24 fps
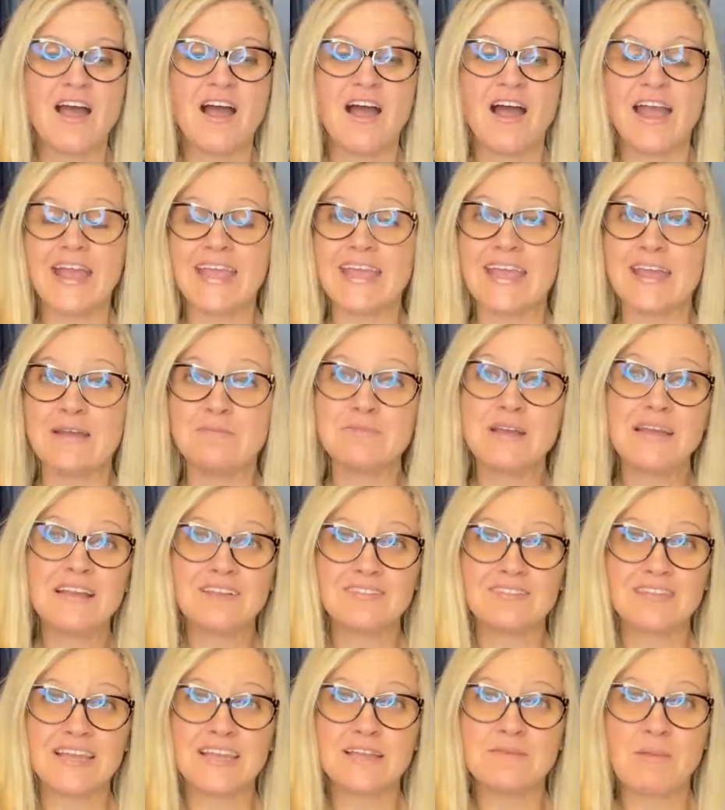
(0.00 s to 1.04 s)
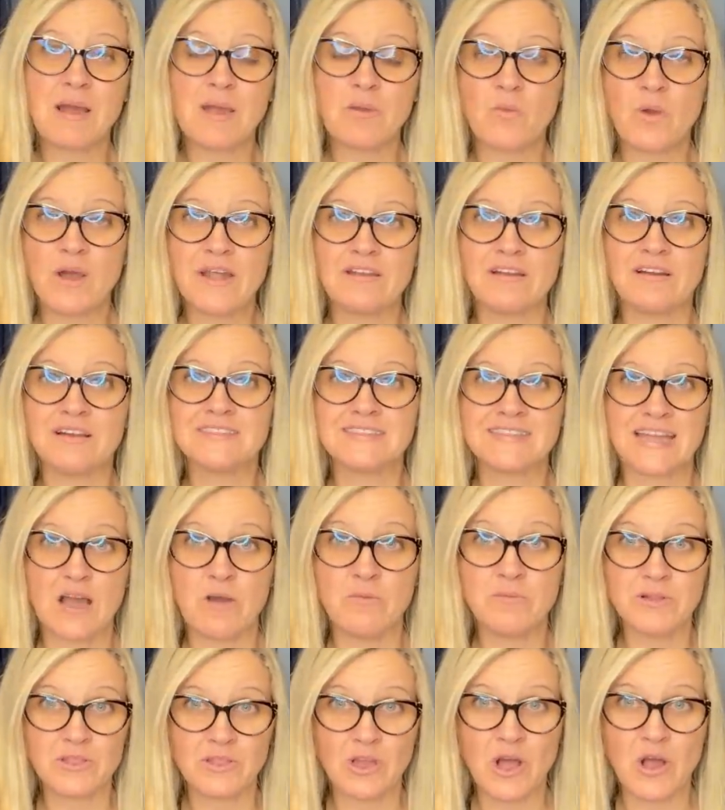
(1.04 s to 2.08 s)
I am going to link my Whatnot
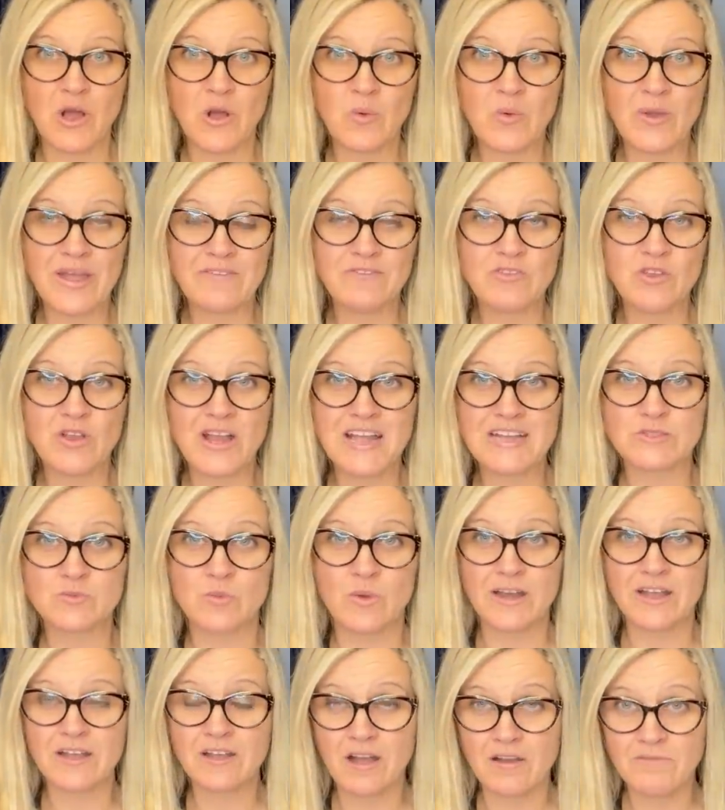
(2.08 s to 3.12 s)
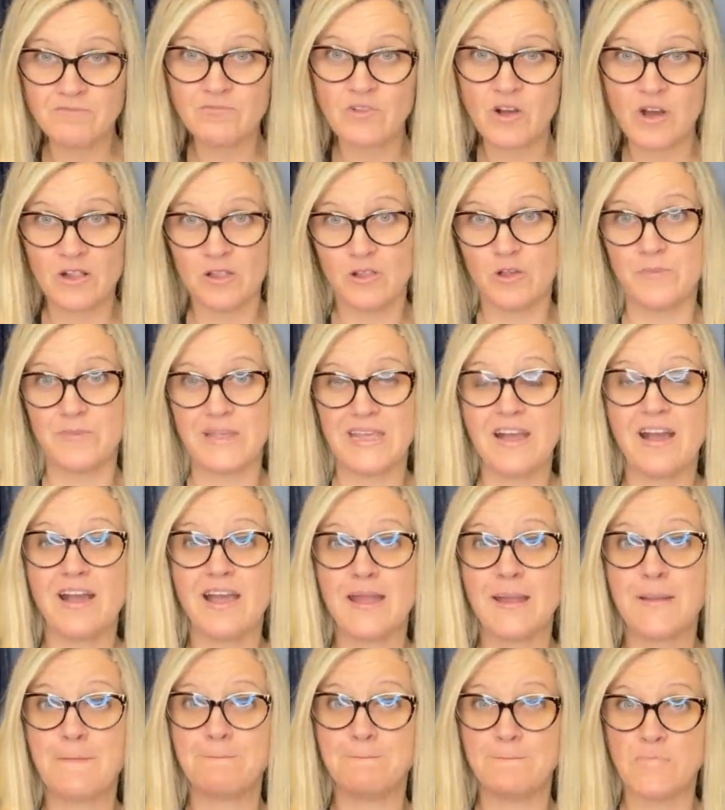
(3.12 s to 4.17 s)
down below. If you guys want to come follow me, I
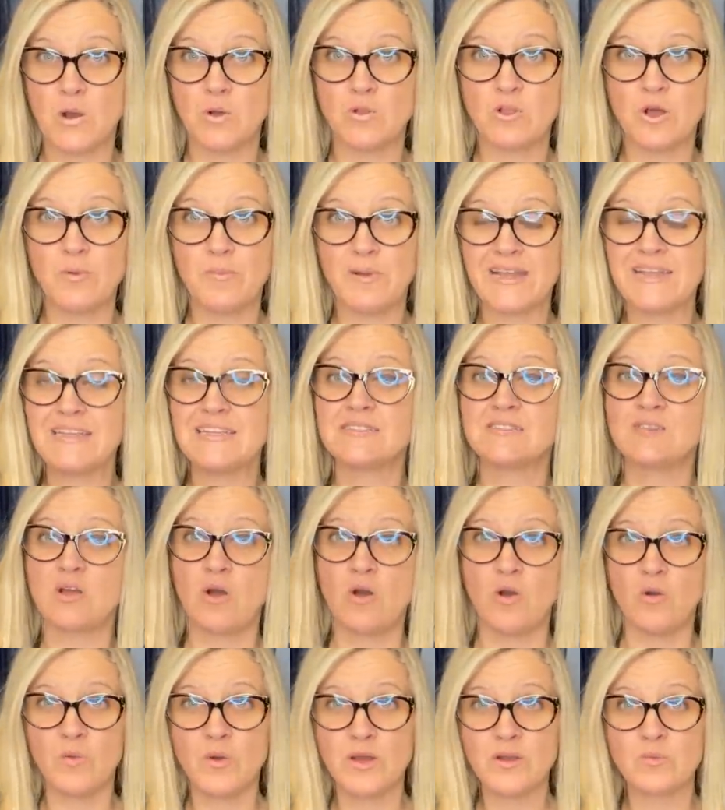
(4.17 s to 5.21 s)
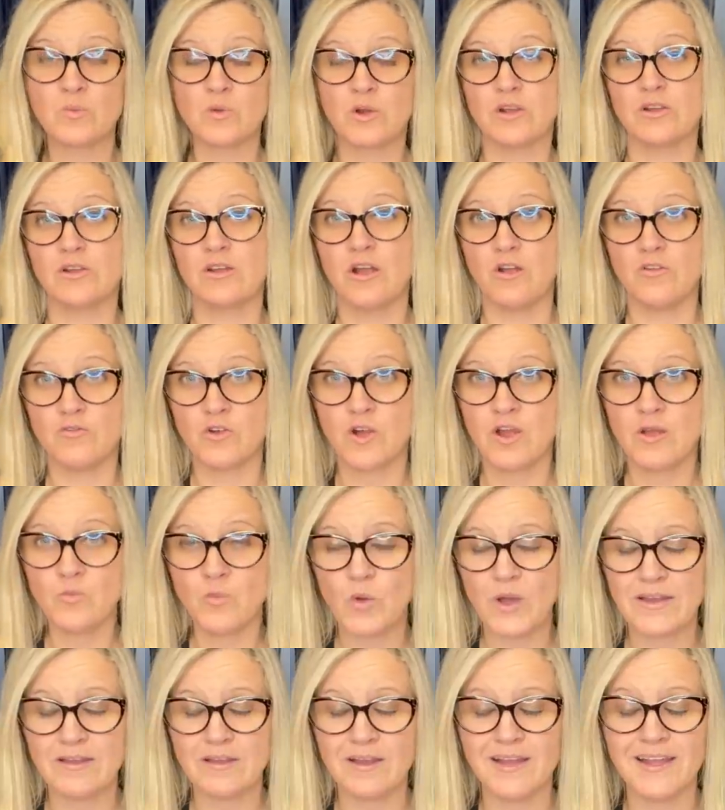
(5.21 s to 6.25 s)
am BOLO Buddies, all one word, over on
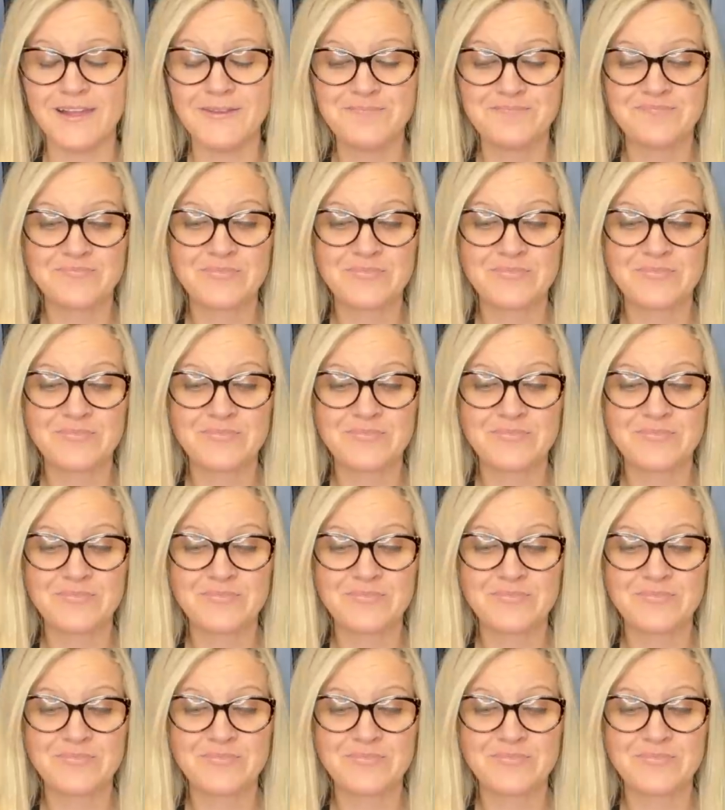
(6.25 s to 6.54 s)
Whatnot.